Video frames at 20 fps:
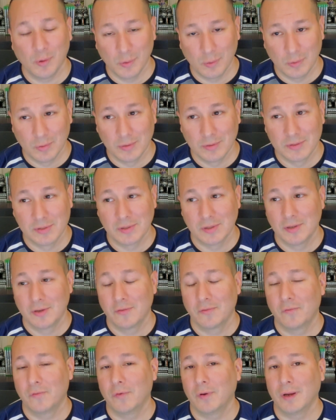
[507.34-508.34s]
hold
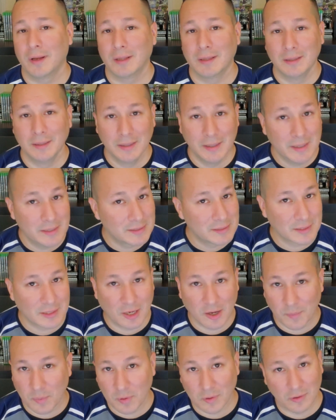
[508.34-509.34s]
for at least a
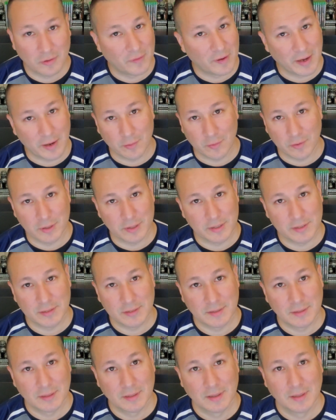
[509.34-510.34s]
couple of
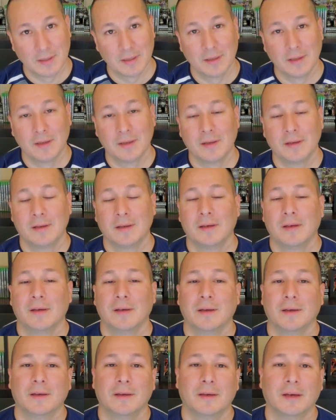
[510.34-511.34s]
hours.
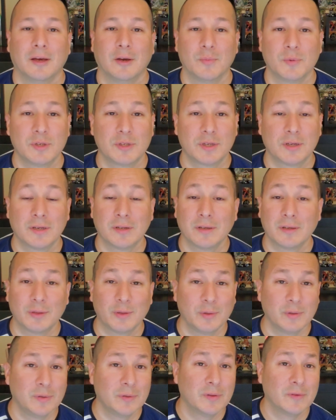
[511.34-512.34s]
I'll be sure to
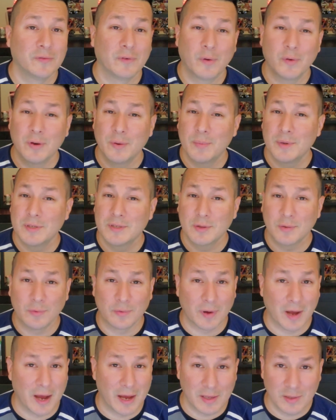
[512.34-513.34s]
include the phone numbers
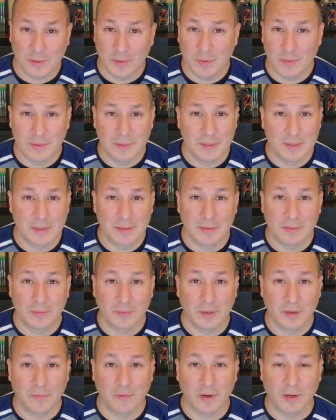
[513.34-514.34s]
that I used
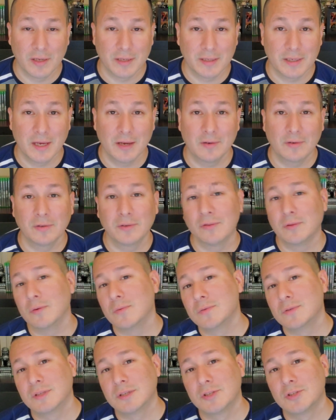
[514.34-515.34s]
whenever I encountered
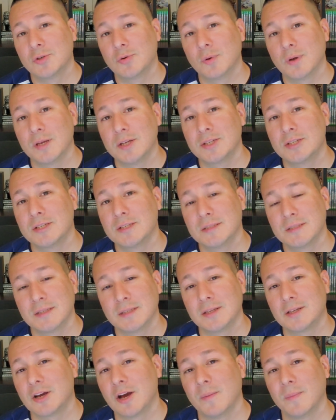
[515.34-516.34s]
those situations
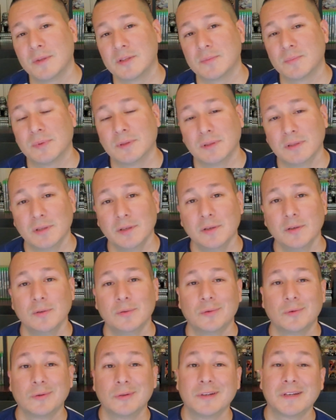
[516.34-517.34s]
in the comments
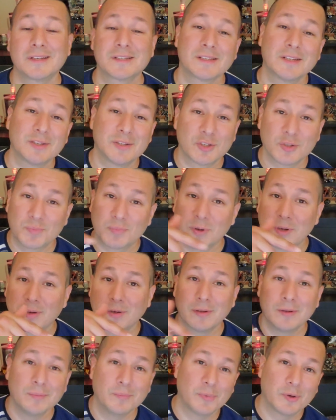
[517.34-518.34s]
below, or actually I'll just put
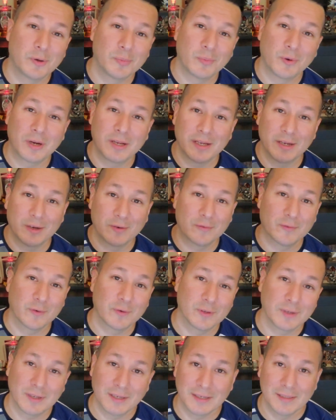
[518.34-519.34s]
them right here
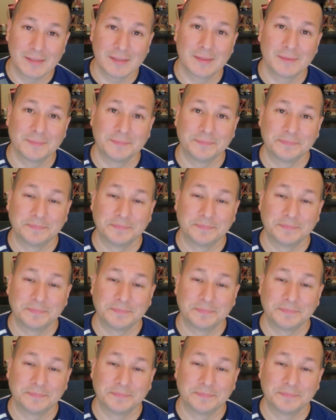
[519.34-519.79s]
for you guys.